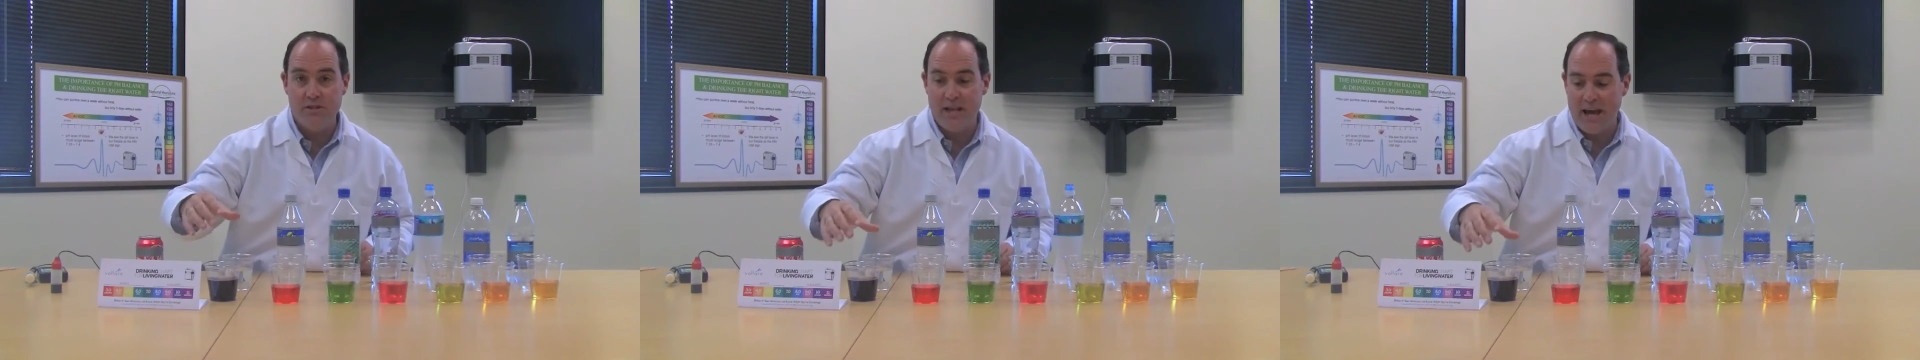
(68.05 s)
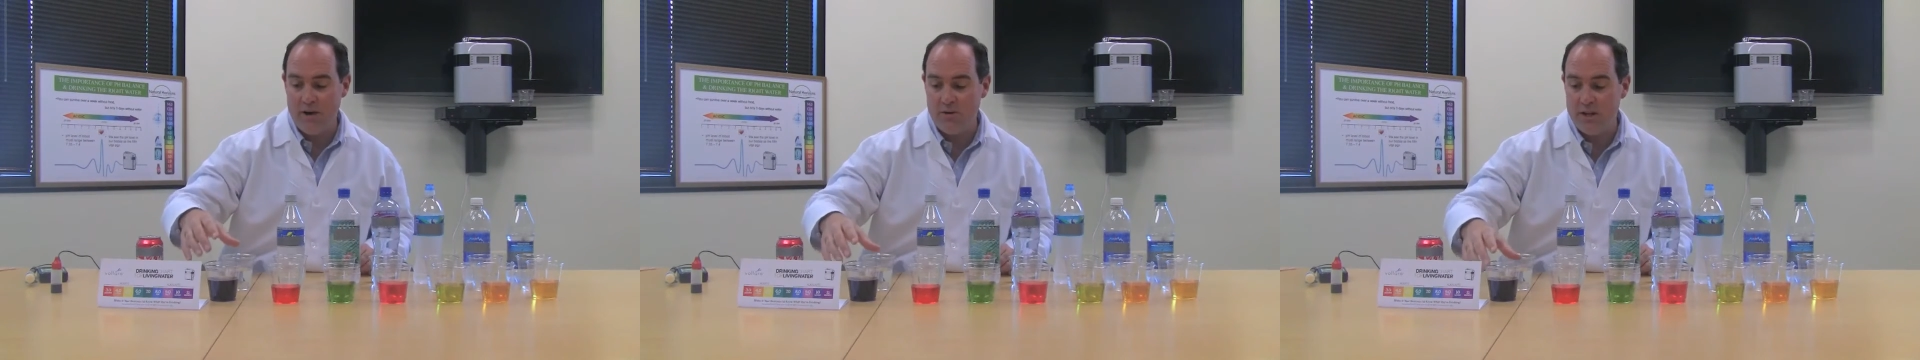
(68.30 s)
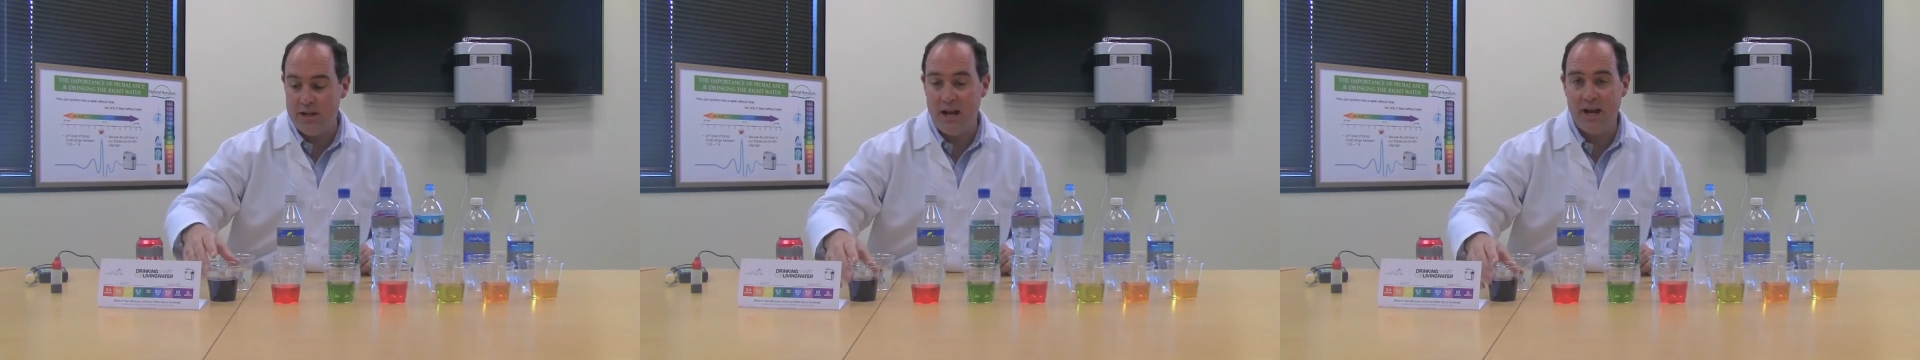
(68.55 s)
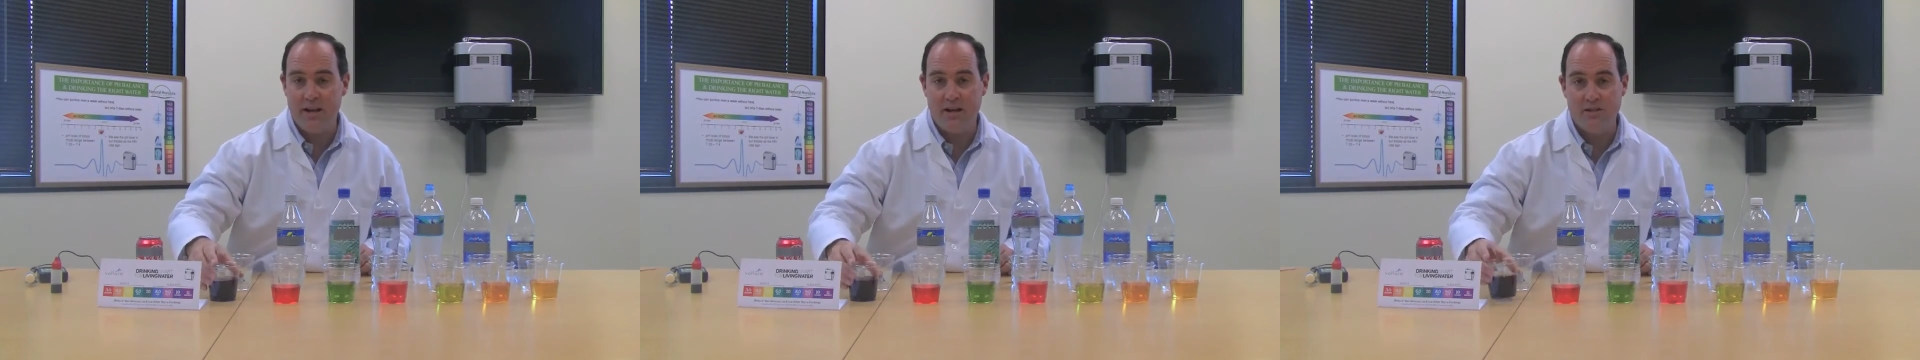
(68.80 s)
the alkaline
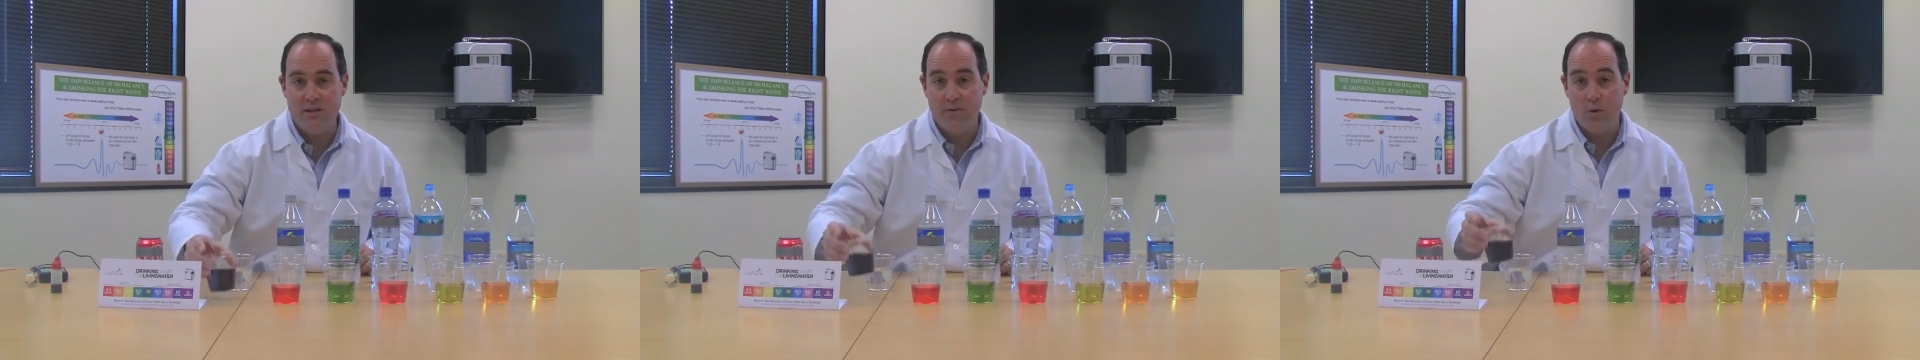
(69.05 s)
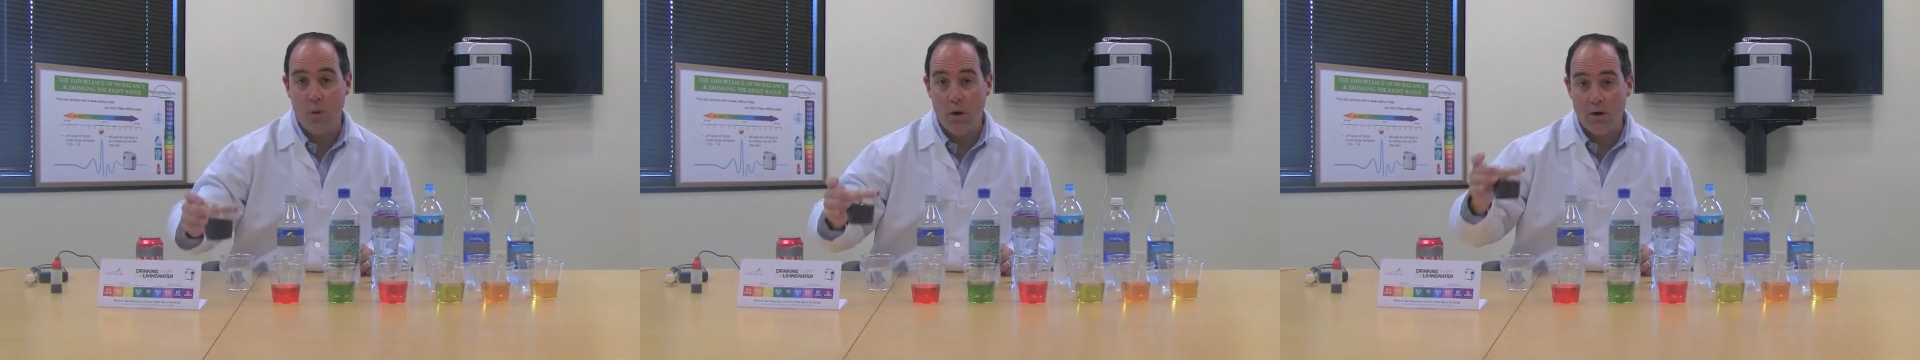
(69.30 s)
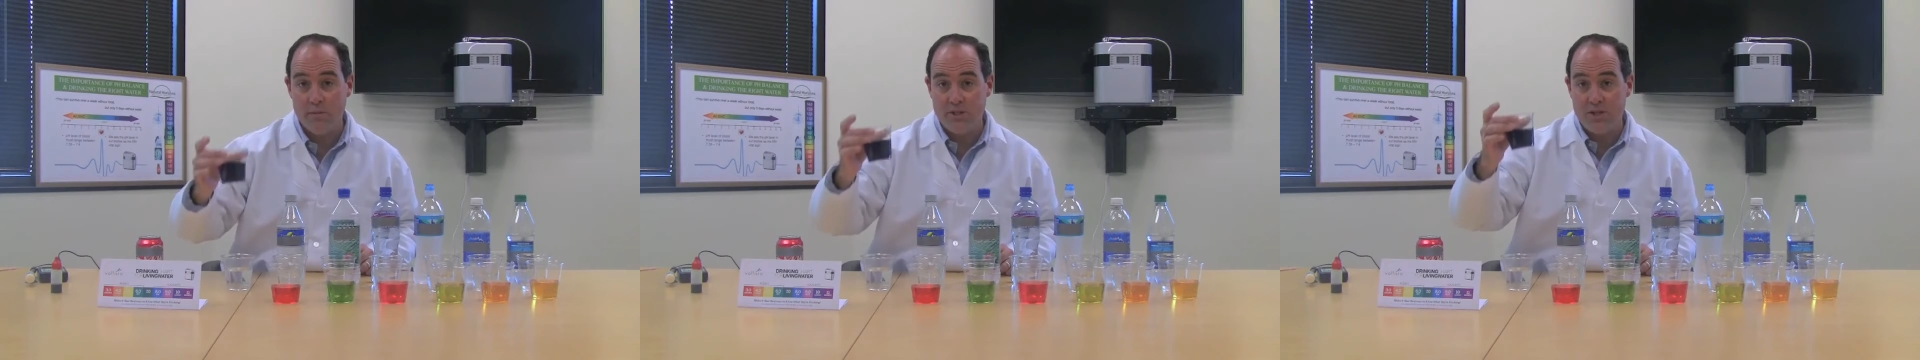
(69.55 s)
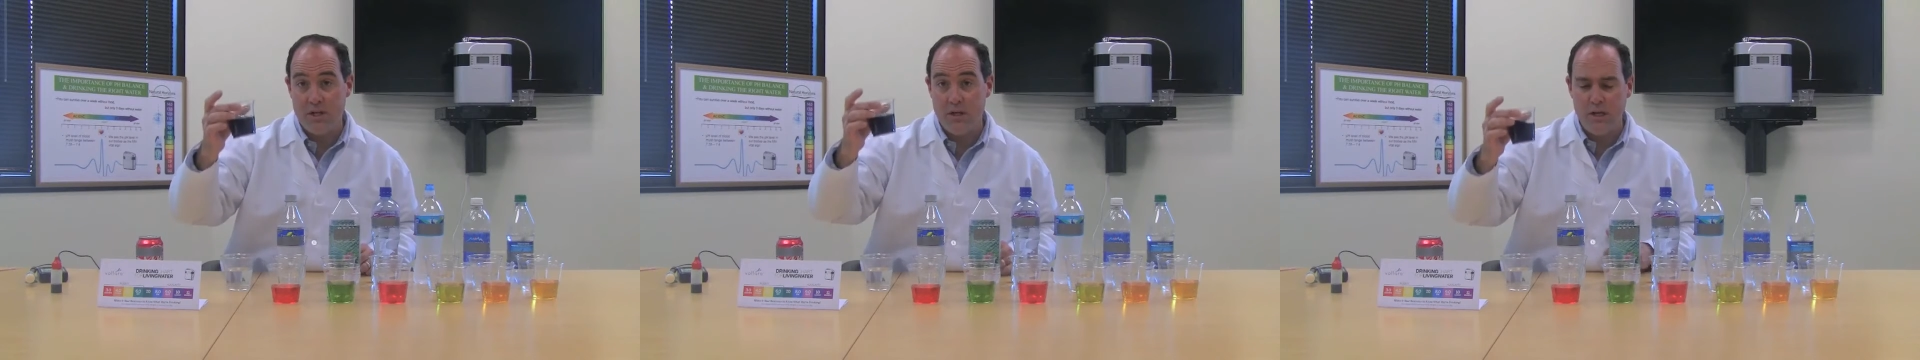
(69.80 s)
ionized living water machine.